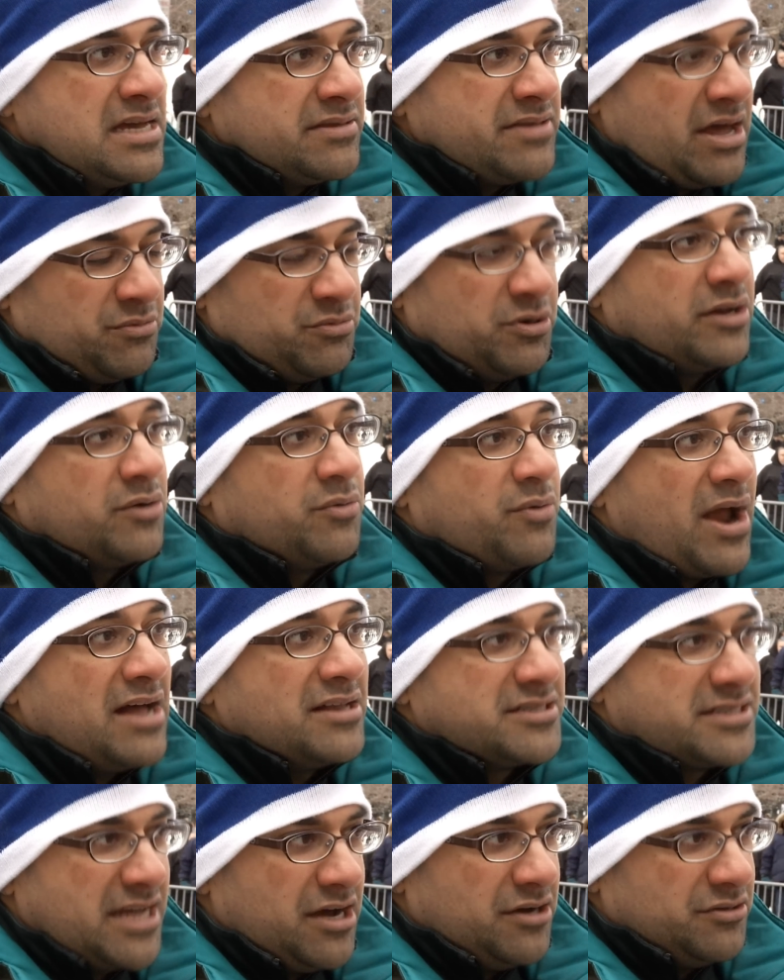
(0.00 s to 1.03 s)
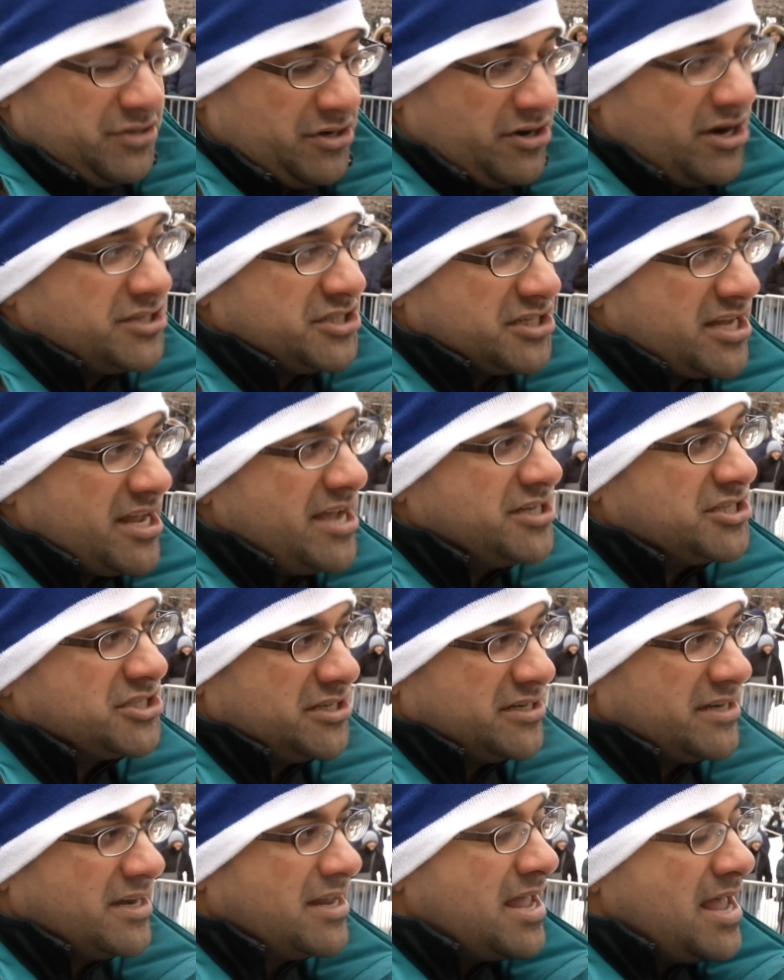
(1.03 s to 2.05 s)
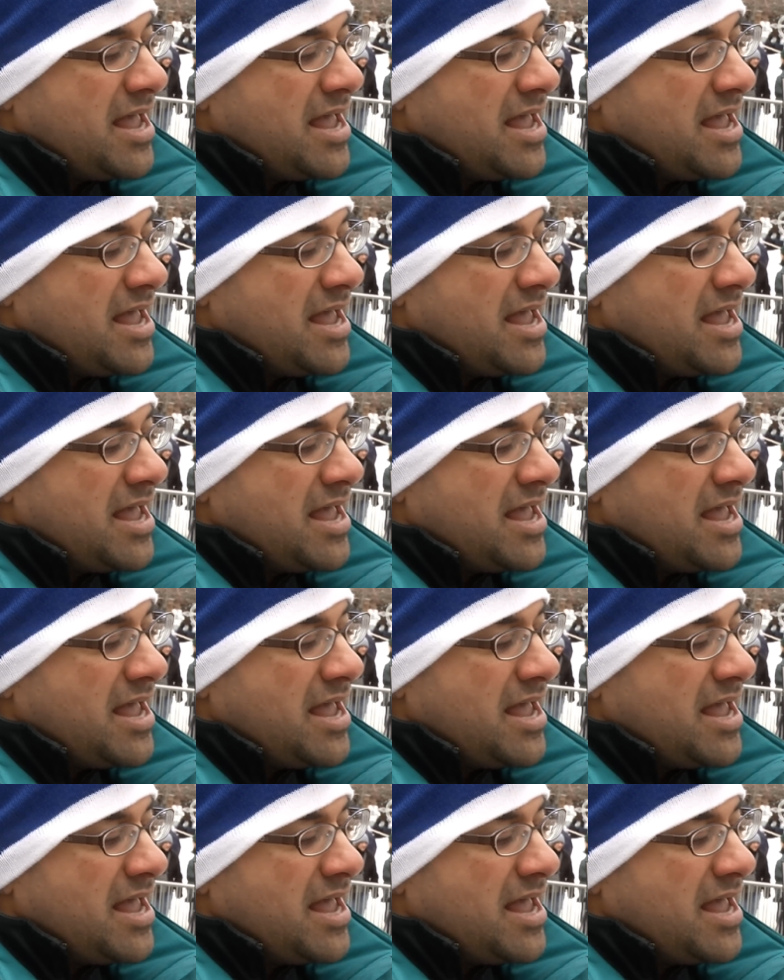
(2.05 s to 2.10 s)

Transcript: that really rounds out their education.